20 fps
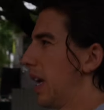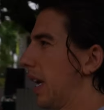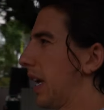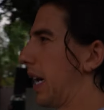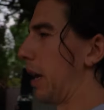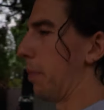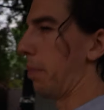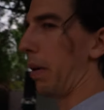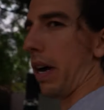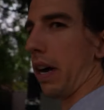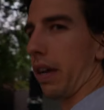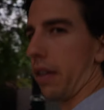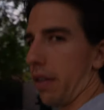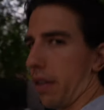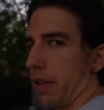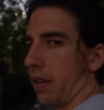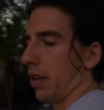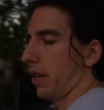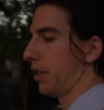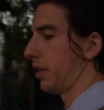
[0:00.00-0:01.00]
kind of
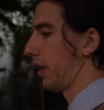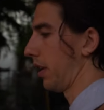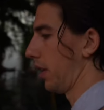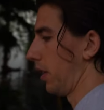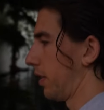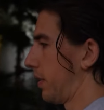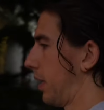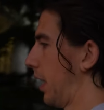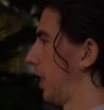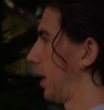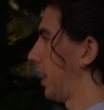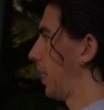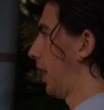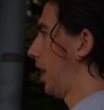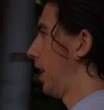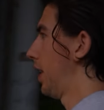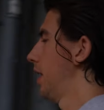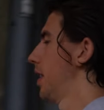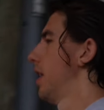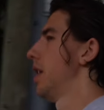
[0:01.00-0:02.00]
path, did a little
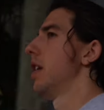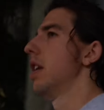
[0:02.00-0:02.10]
10K,